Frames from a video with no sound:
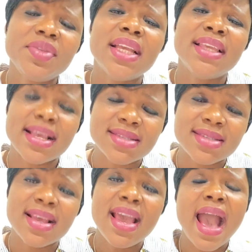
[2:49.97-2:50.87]

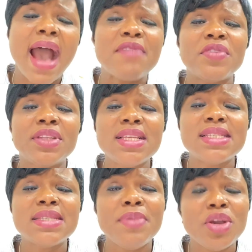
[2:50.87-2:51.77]
Yes, and for
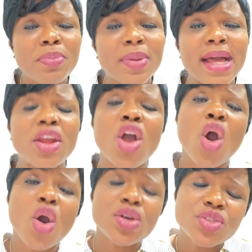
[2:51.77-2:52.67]
this meal plan,
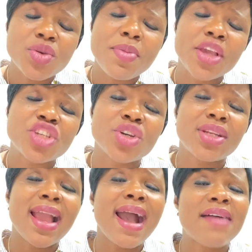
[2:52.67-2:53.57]
also make sure
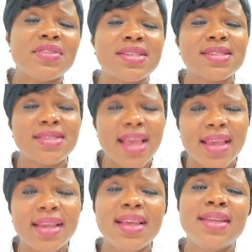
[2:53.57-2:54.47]
they have a
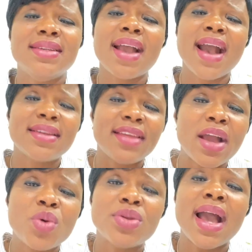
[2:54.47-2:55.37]
say. They have
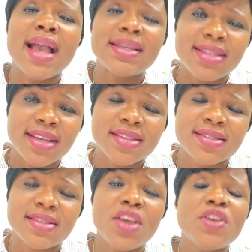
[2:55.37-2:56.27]
their own
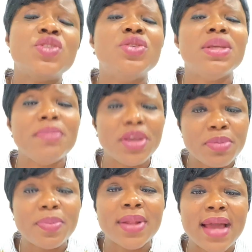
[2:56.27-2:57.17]
ideas to the meal
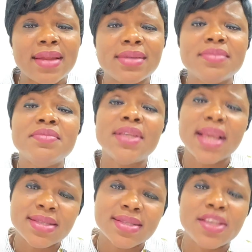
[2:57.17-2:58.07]
plan.
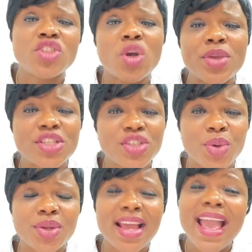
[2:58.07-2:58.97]
Yes, it's always
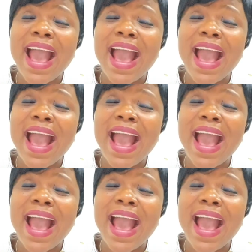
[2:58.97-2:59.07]
good.